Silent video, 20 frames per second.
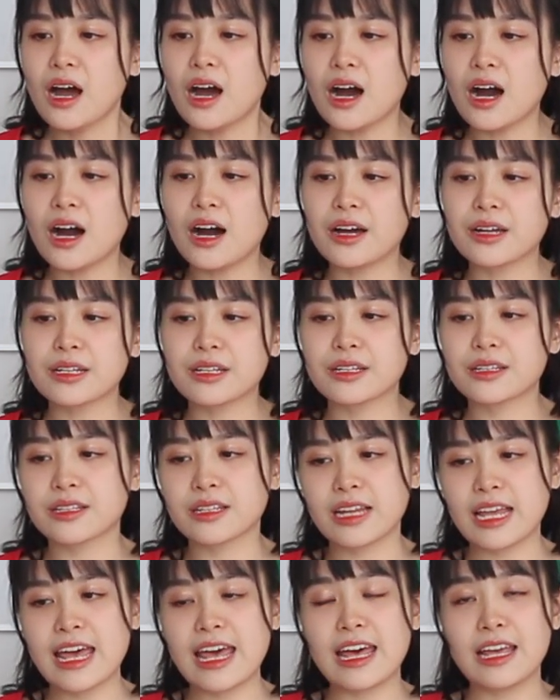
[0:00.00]
Um,
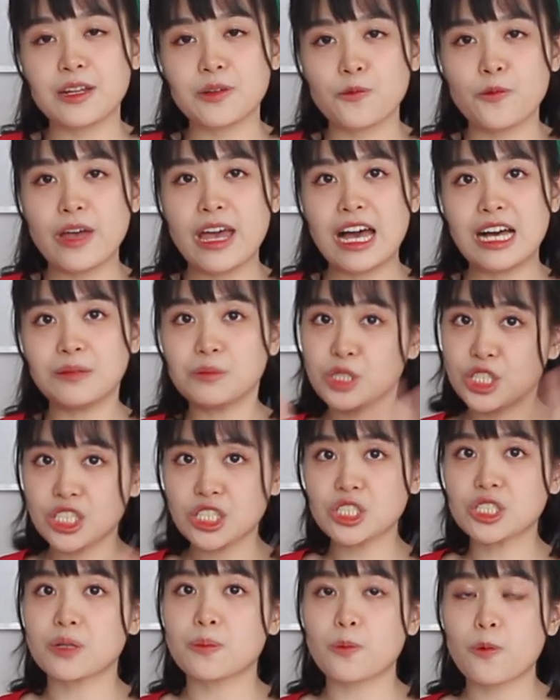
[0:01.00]
and we have
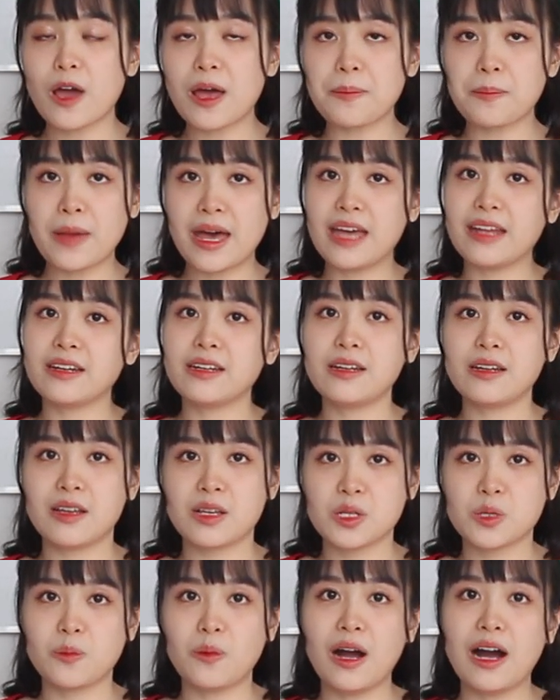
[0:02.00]
gingerbread man
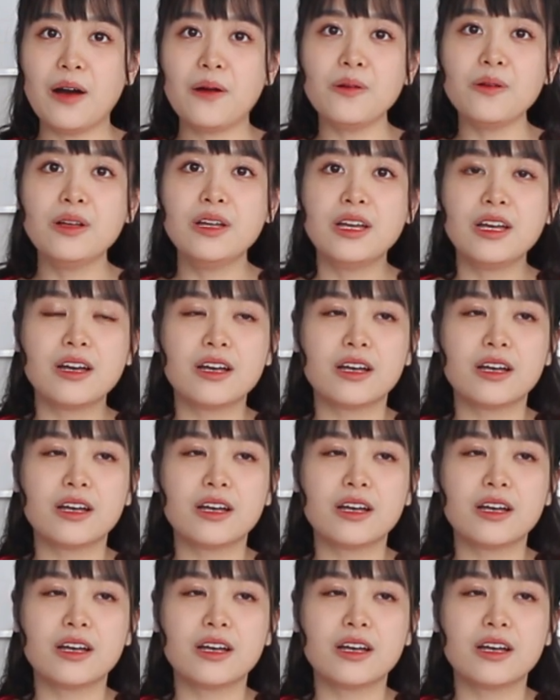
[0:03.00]
as well.